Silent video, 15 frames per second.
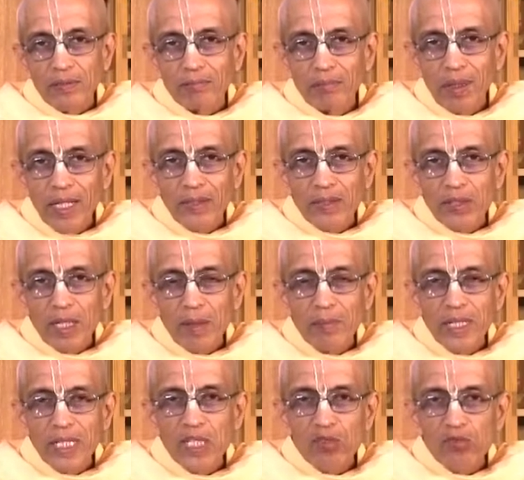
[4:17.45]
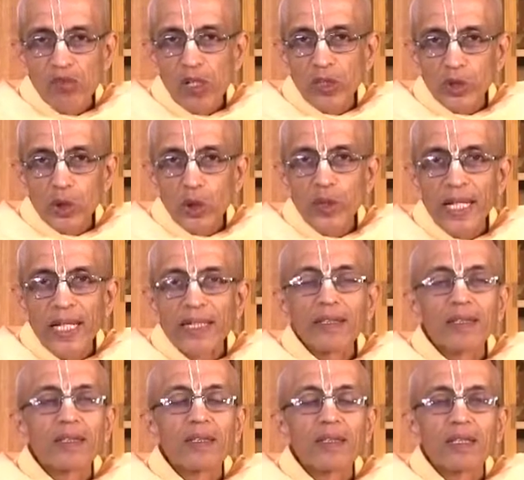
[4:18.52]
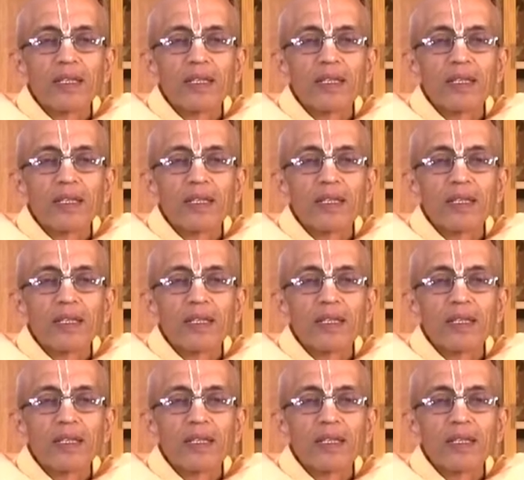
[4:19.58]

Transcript: But somebody is fortunate,